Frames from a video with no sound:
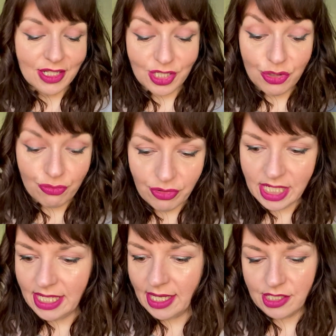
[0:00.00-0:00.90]
So you
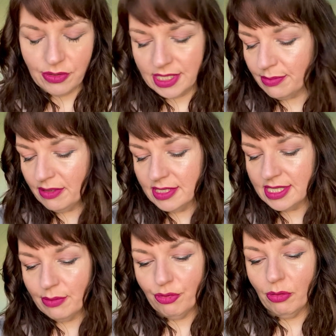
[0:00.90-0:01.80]
really get to
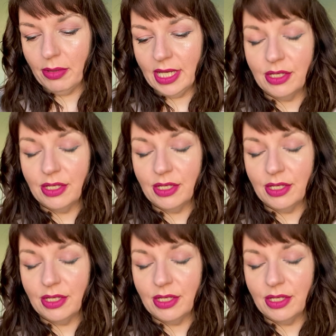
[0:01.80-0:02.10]
experience it properly.